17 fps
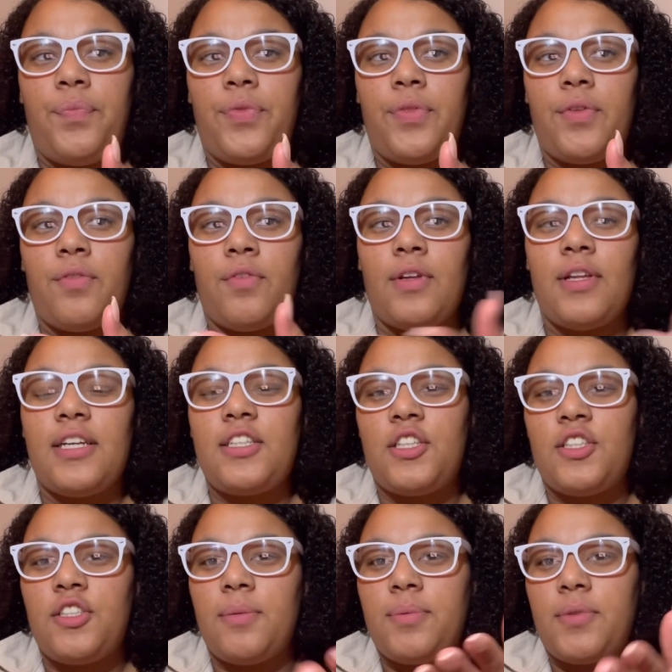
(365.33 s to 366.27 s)

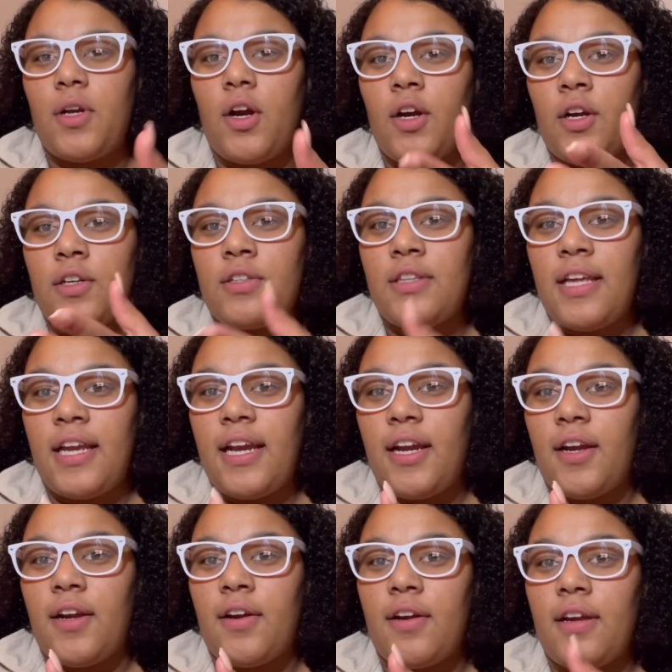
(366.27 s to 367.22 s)
relationships aren't
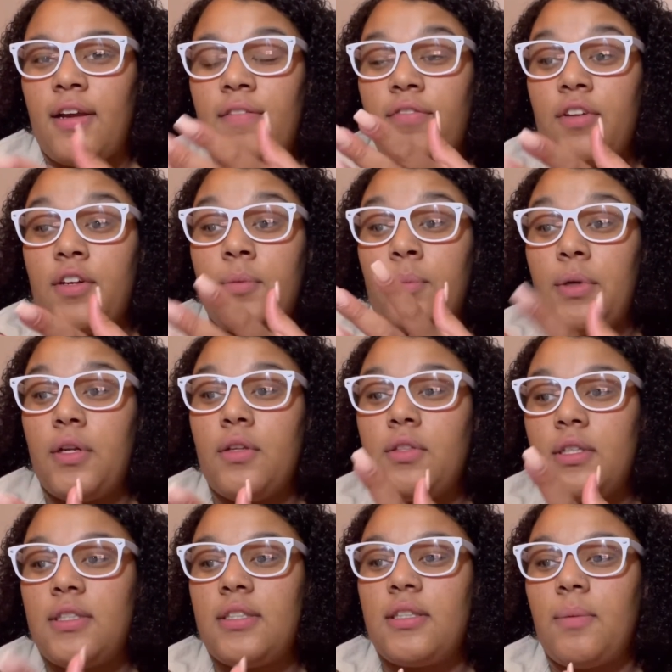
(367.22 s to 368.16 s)
there. If they're
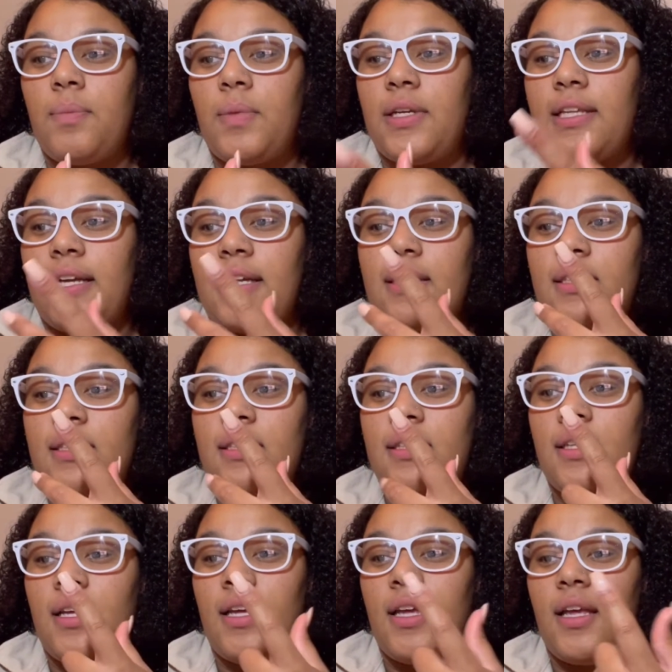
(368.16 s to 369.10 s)
built on something that's
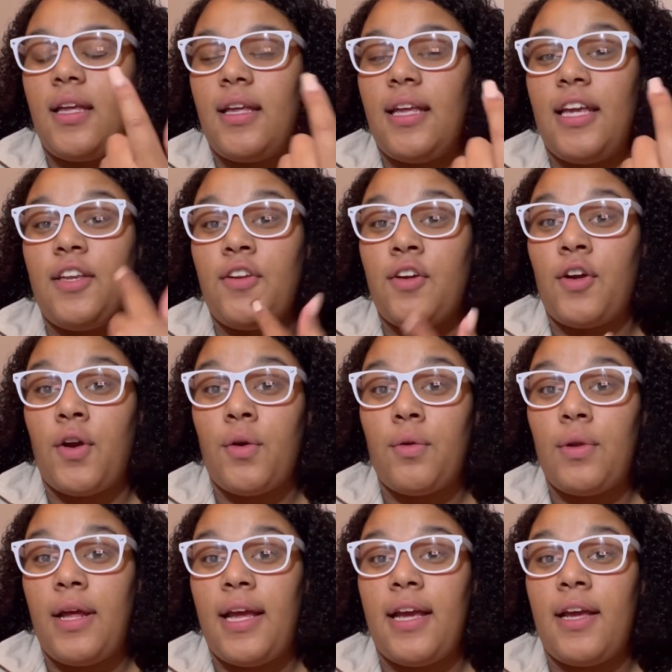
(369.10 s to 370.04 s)
in your
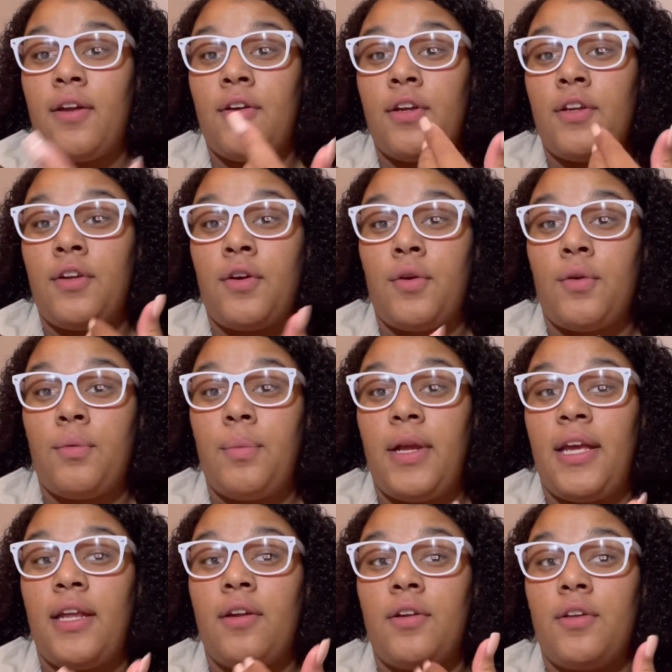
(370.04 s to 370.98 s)
own head or in your own
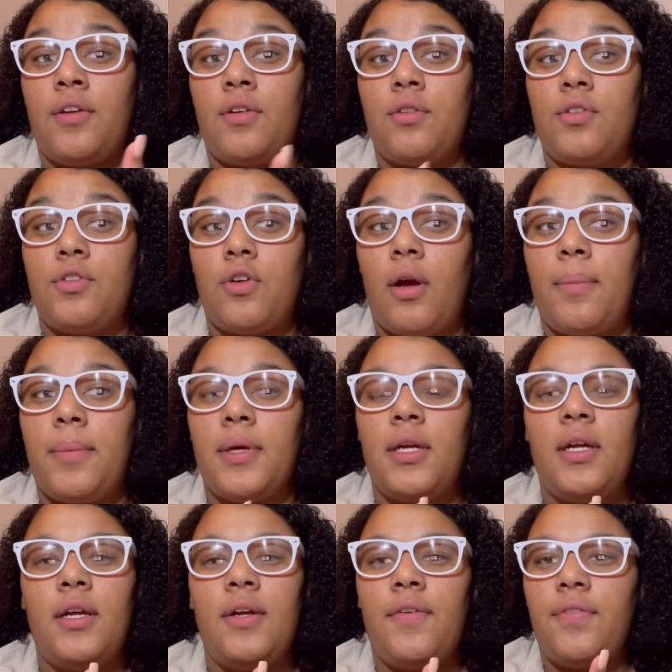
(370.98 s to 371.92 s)
pain or in your own trauma,
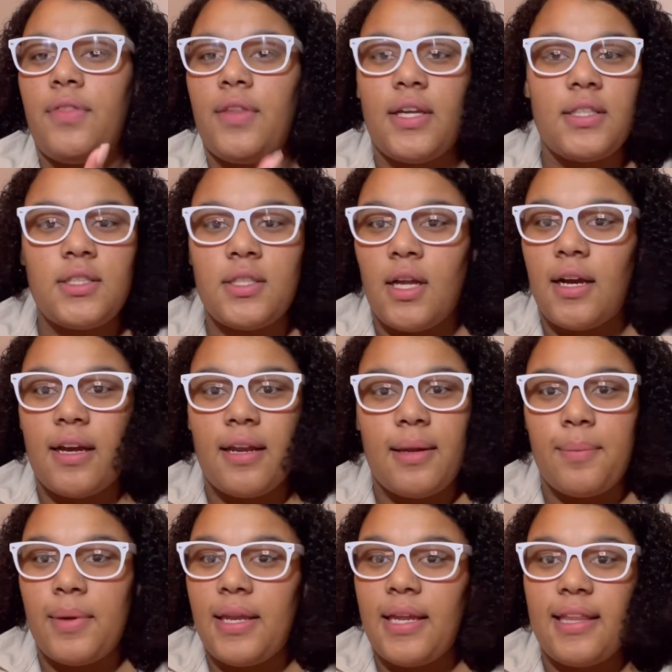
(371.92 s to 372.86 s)
it's not going
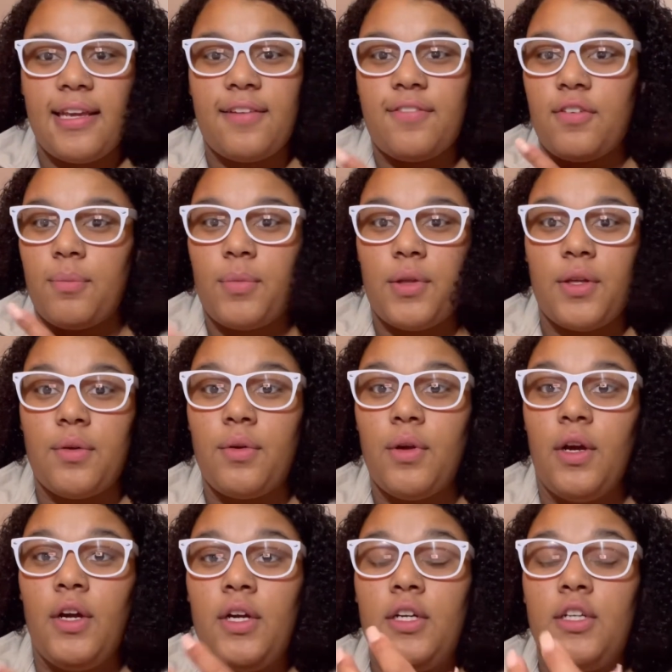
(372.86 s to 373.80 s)
to be anything from you.
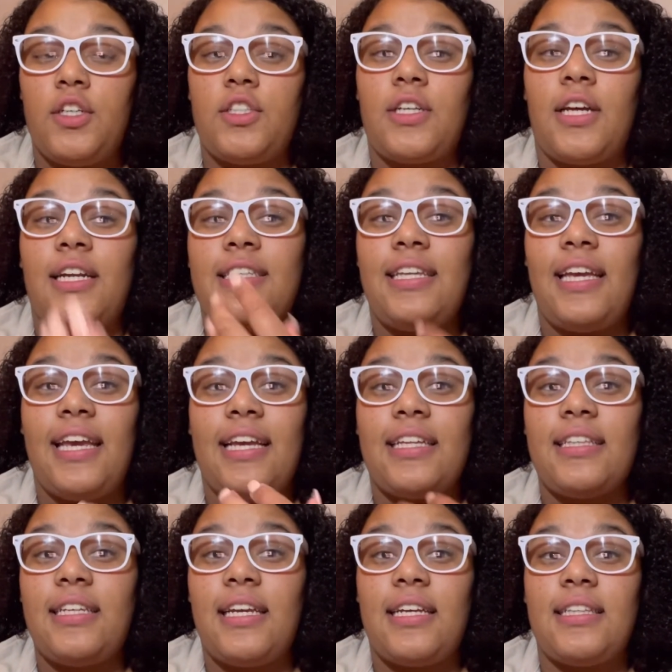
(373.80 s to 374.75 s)
You're just going to take
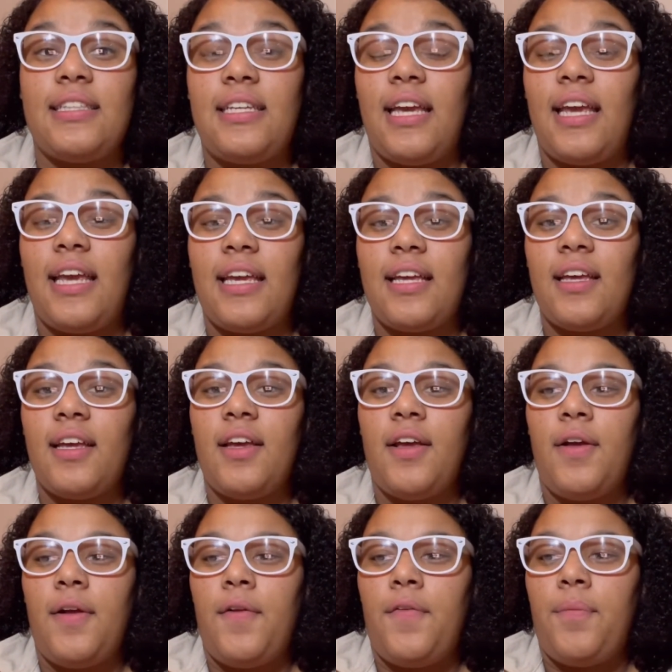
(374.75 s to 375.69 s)
and take and take.
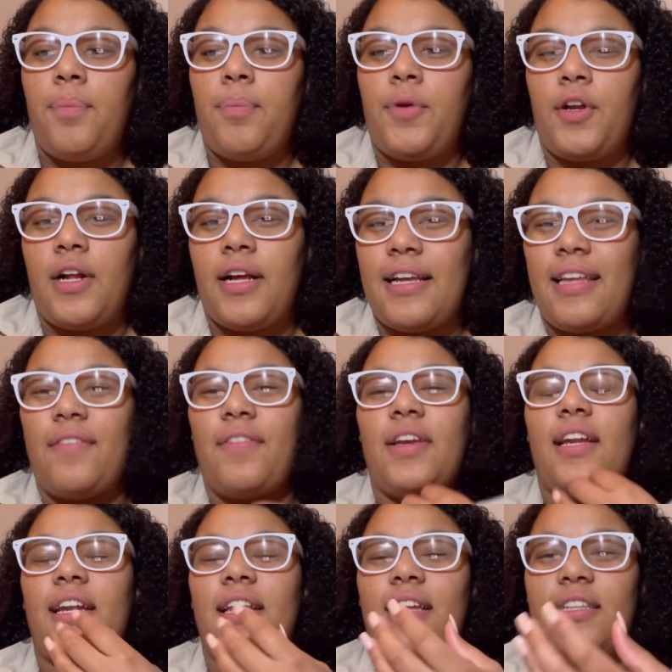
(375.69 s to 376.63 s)
You're not
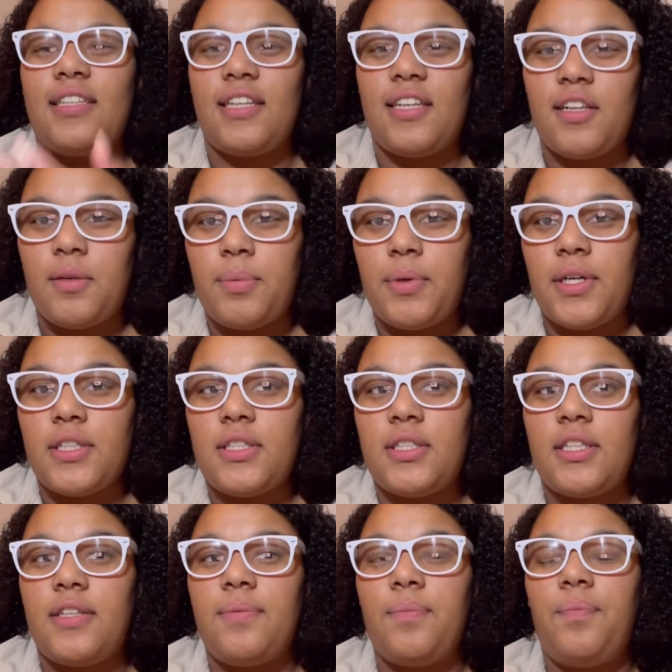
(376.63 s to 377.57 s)
giving anything to the other
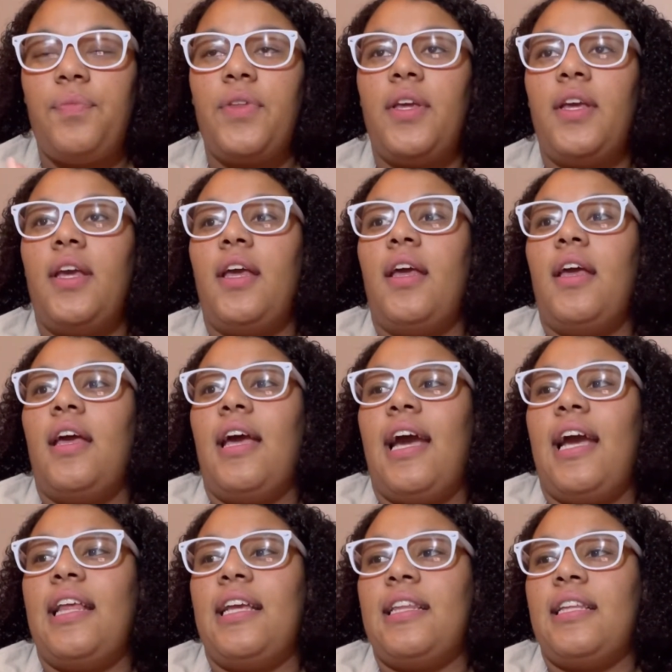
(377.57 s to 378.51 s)
person.
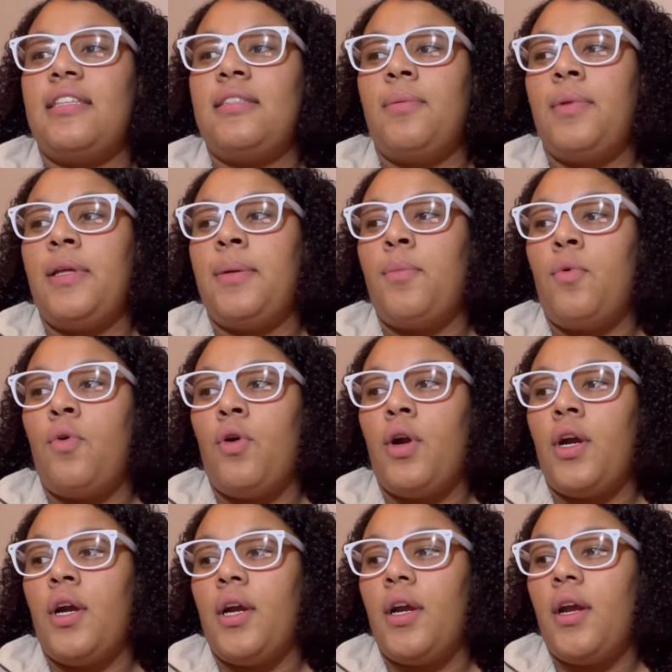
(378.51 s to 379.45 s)
I think that's something
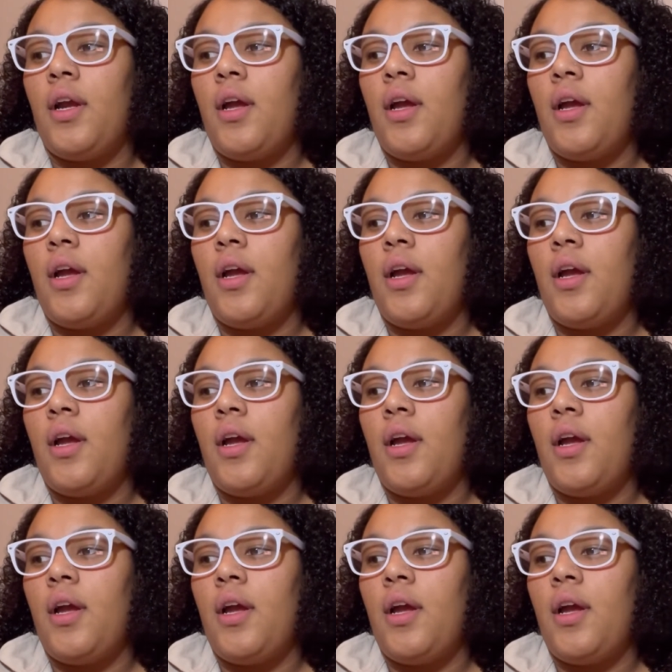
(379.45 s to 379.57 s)
more